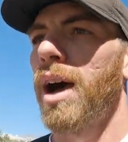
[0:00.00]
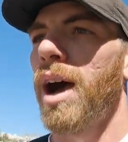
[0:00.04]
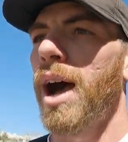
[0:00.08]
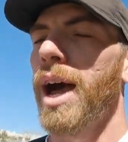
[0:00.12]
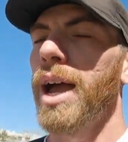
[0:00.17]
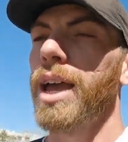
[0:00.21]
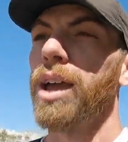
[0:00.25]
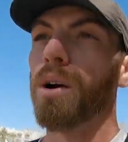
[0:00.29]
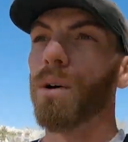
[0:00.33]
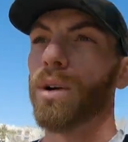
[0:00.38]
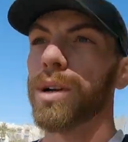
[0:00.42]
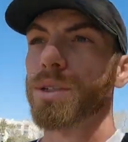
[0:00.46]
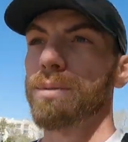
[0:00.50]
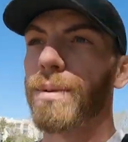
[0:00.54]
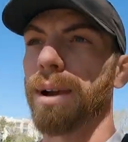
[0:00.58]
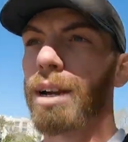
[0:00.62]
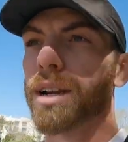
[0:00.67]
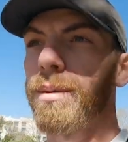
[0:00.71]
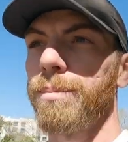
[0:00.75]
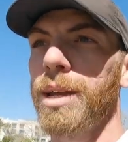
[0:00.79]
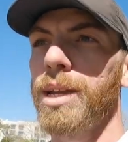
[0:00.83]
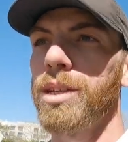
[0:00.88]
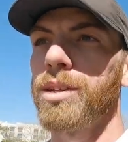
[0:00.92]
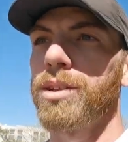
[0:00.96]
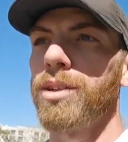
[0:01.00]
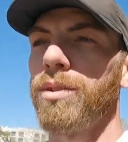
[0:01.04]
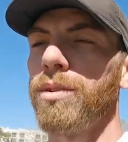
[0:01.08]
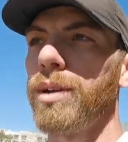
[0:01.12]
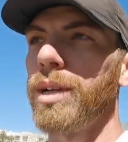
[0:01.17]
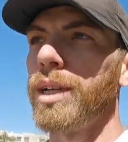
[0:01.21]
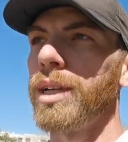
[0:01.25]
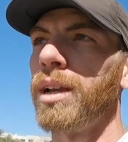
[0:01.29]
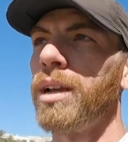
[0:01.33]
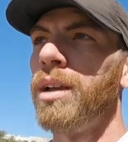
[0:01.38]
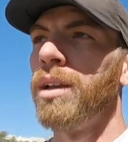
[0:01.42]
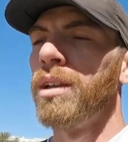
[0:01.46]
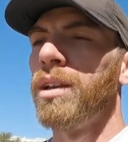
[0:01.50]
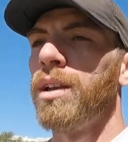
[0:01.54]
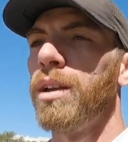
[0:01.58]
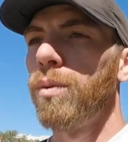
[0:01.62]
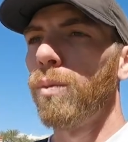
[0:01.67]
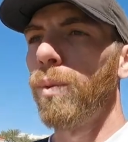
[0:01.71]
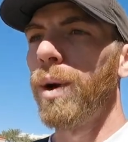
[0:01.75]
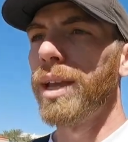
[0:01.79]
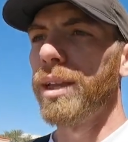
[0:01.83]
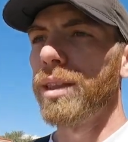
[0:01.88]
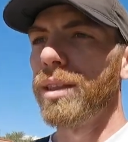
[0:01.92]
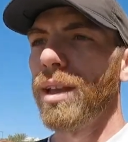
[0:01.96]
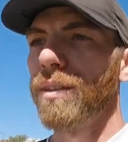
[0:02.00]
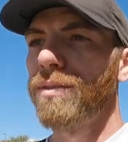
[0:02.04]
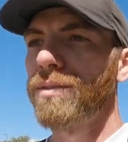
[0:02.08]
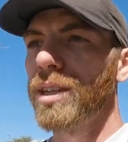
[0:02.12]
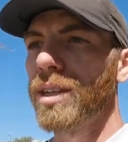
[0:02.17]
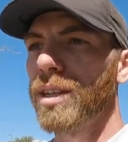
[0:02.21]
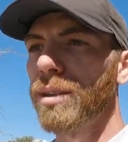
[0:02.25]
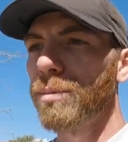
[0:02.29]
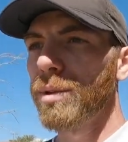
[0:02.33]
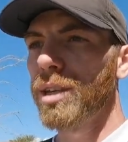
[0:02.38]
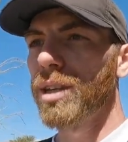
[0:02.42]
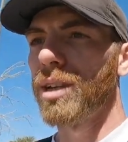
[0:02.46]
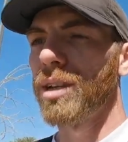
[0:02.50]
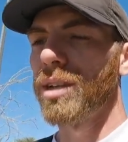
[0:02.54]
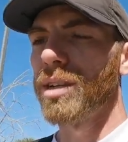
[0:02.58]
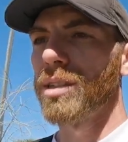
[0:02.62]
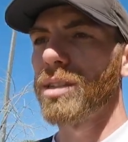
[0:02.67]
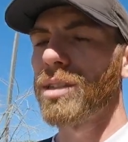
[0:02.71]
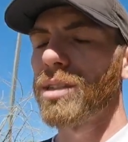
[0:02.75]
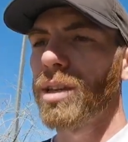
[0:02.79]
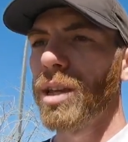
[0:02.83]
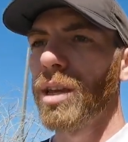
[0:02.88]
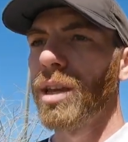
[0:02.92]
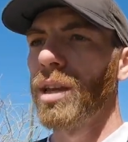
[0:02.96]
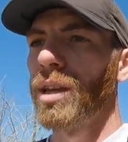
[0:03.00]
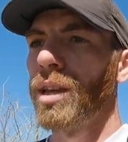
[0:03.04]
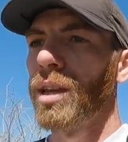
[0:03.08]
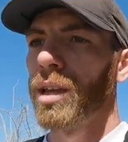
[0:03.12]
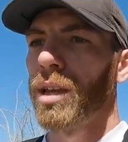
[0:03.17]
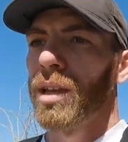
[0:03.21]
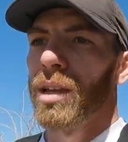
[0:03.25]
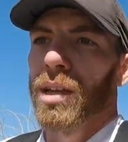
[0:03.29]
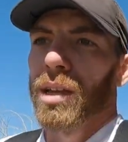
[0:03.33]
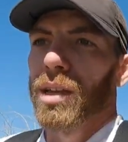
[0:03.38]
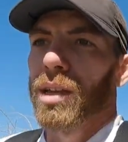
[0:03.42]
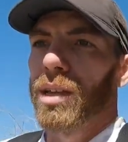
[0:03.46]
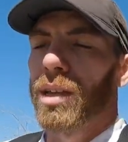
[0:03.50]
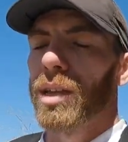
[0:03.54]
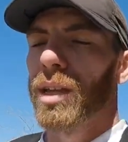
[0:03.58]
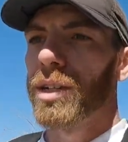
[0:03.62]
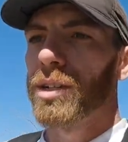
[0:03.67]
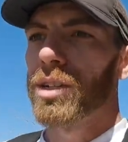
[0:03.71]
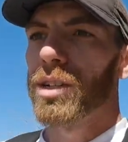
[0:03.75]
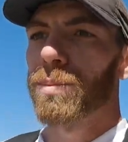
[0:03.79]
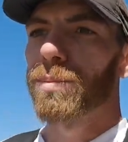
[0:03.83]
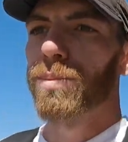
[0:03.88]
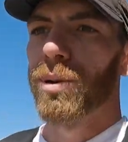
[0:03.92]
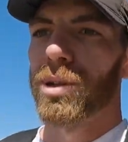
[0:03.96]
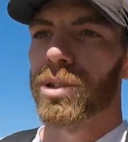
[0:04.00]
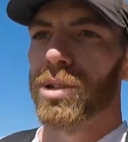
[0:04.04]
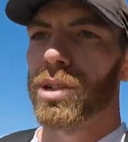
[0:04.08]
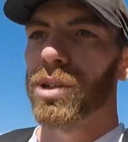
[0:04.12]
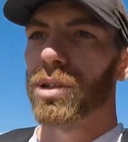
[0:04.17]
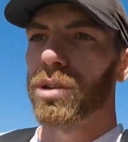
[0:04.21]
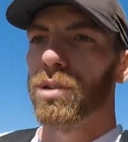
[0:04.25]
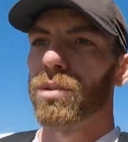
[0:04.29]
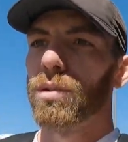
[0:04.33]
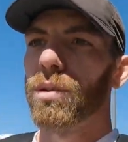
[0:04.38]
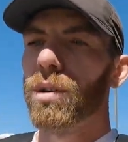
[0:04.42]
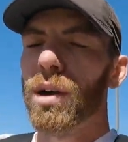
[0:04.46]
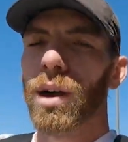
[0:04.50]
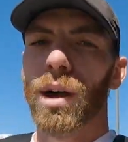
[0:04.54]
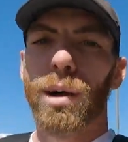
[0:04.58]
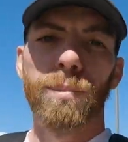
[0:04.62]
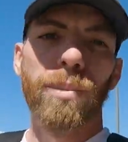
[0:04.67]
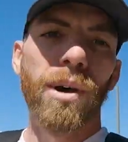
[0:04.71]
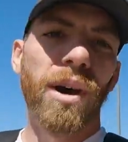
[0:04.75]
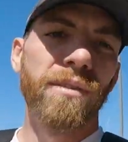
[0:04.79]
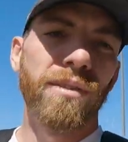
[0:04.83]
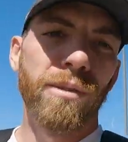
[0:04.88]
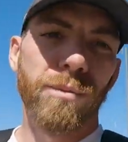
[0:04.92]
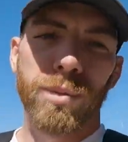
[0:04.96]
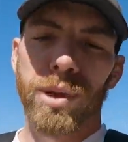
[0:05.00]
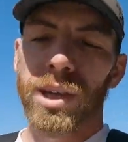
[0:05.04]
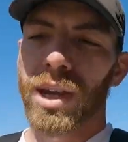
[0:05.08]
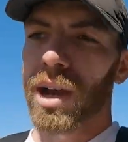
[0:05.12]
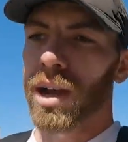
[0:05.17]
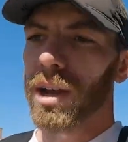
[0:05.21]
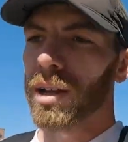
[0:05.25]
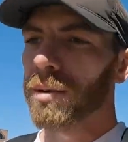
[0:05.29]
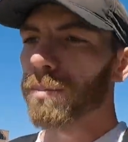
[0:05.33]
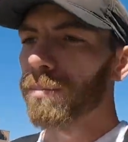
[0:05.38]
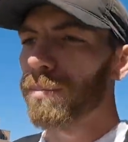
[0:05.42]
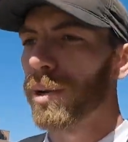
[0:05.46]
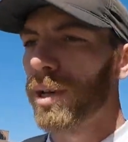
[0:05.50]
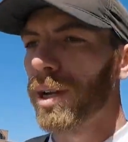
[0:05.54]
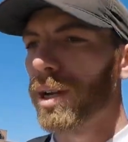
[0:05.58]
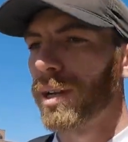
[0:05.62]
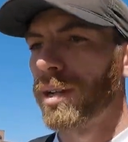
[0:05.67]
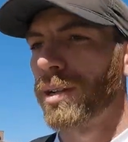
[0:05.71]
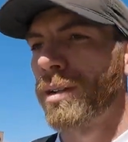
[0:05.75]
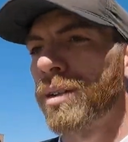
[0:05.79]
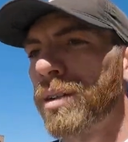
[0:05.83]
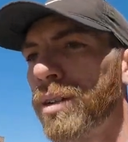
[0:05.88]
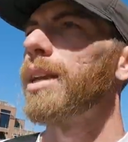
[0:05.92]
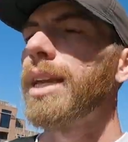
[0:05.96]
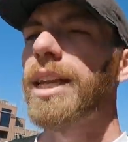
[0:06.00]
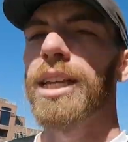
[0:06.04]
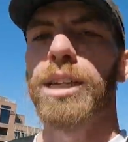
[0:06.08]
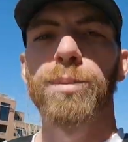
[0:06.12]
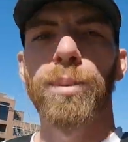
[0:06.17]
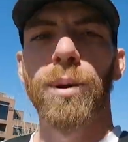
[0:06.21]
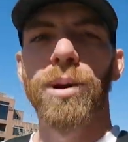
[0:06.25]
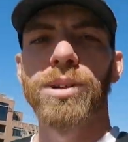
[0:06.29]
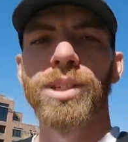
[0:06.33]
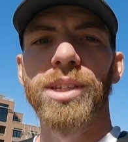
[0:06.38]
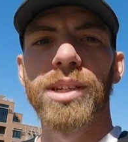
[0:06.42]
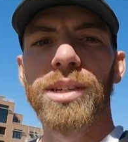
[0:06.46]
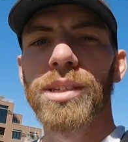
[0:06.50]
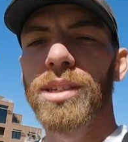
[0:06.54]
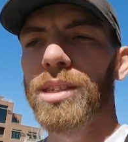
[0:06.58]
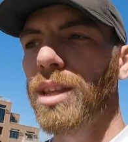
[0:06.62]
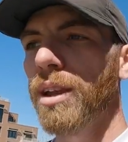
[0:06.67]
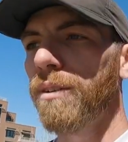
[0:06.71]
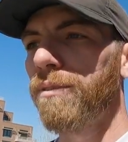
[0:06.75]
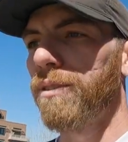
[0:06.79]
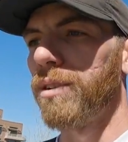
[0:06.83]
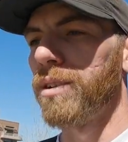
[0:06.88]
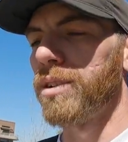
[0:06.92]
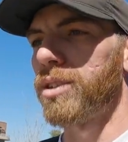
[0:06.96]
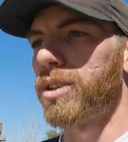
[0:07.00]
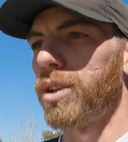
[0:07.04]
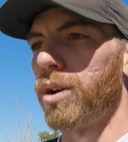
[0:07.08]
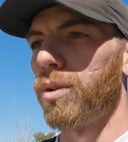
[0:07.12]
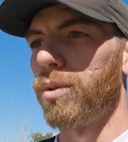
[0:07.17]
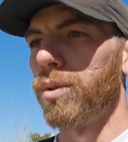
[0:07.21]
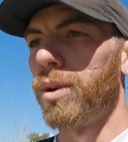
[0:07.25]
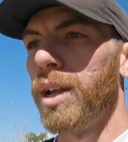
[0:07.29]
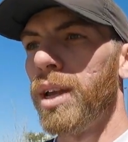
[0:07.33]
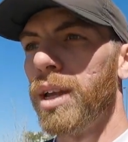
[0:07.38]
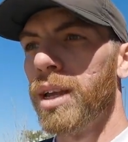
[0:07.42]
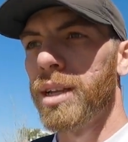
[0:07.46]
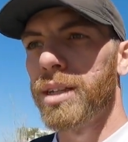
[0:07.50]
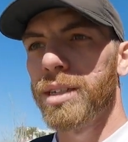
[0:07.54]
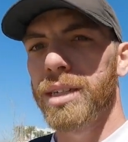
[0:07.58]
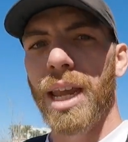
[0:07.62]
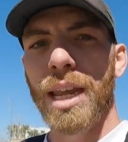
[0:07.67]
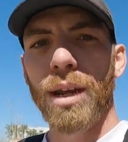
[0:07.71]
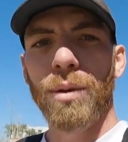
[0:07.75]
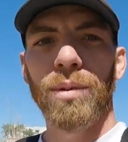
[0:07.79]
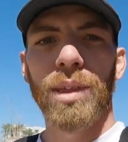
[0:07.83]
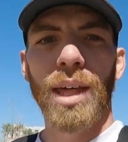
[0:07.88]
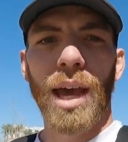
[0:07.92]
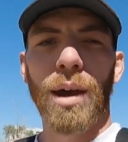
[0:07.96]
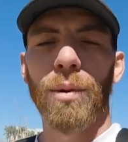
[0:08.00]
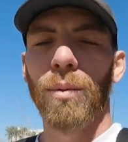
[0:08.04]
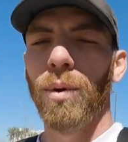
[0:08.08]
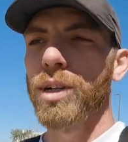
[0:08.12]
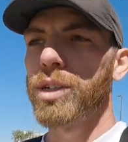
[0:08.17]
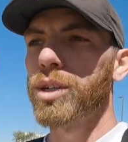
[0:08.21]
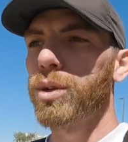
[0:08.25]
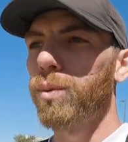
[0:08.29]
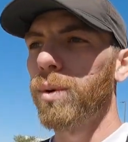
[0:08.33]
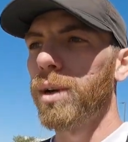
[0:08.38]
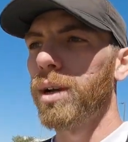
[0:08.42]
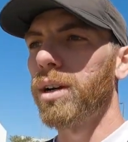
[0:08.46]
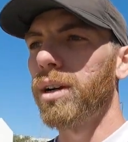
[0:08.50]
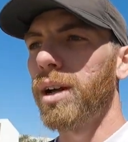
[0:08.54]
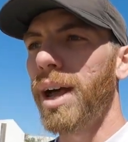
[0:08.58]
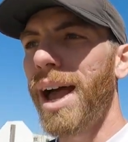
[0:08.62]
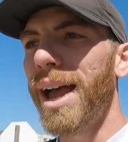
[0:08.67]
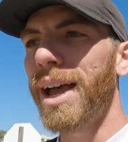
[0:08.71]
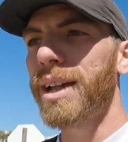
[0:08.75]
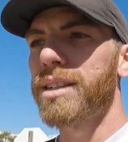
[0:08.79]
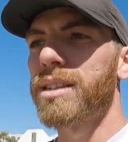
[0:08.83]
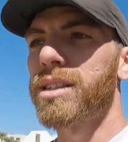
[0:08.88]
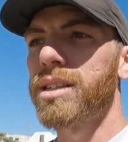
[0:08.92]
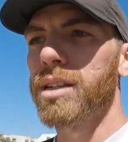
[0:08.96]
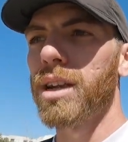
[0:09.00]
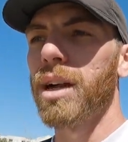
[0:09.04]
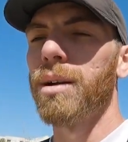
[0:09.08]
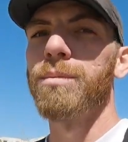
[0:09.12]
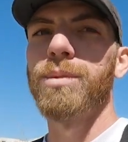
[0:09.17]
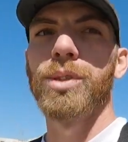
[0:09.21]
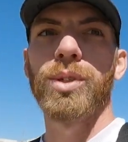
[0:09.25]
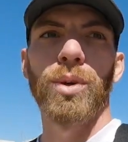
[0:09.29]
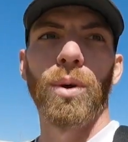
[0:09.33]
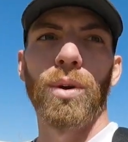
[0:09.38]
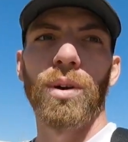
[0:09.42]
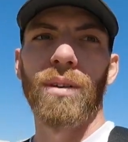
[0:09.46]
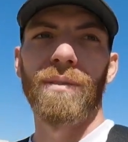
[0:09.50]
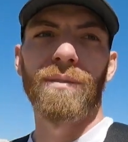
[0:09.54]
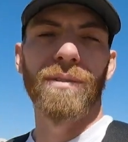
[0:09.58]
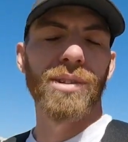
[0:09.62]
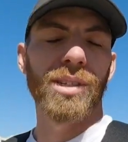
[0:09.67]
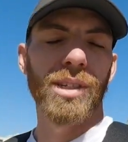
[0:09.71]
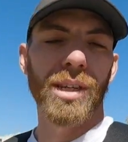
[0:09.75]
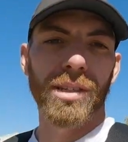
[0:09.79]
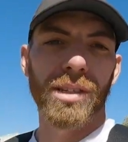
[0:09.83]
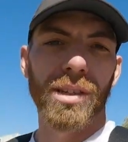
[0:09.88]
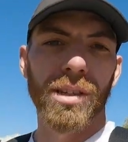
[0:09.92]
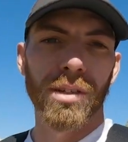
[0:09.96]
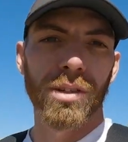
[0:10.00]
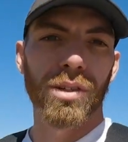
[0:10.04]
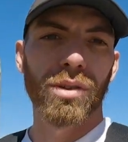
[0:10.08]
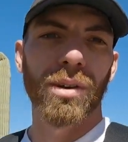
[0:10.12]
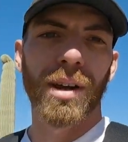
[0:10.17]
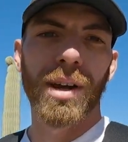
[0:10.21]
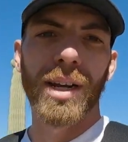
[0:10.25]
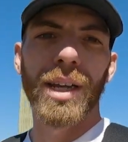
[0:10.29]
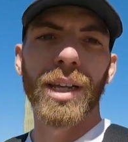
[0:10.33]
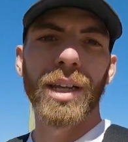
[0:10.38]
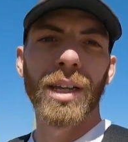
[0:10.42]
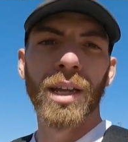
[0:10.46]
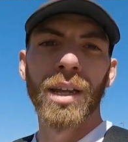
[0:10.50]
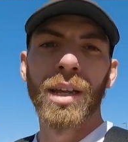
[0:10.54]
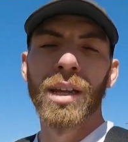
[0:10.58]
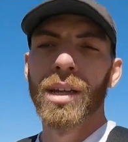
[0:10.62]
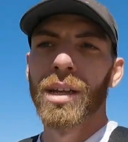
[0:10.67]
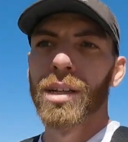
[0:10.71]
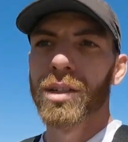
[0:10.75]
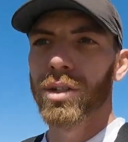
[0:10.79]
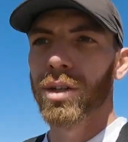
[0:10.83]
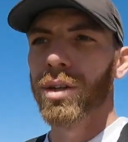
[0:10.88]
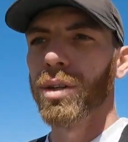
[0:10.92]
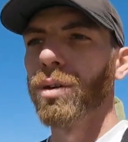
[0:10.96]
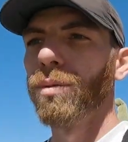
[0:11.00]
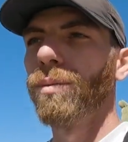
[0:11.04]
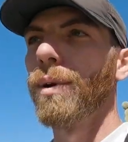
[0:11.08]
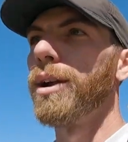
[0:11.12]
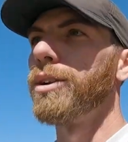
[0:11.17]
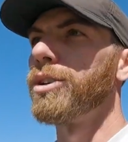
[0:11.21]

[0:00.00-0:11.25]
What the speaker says: I always recommend doing weightlifting because it just puts you above and beyond, but each person is different. So take with that what you will, add some sort of resistance training to your